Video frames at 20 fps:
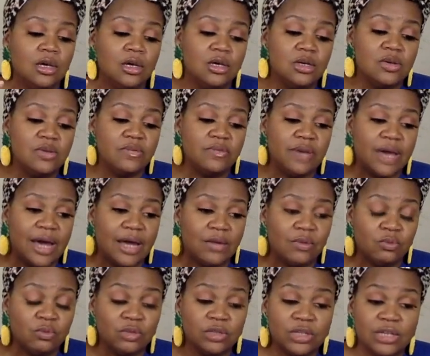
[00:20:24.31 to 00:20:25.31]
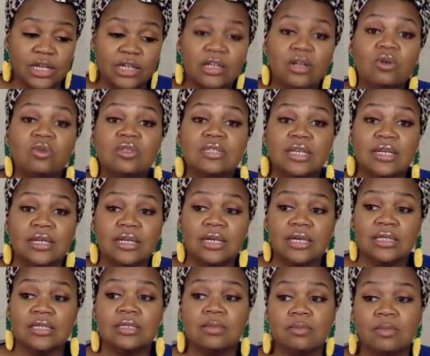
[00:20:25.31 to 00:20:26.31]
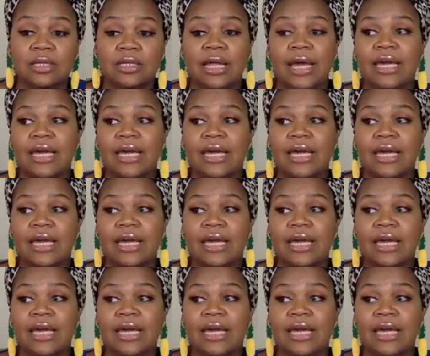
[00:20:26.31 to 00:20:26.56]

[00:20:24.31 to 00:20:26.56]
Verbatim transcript: You've gotten really close and intimate.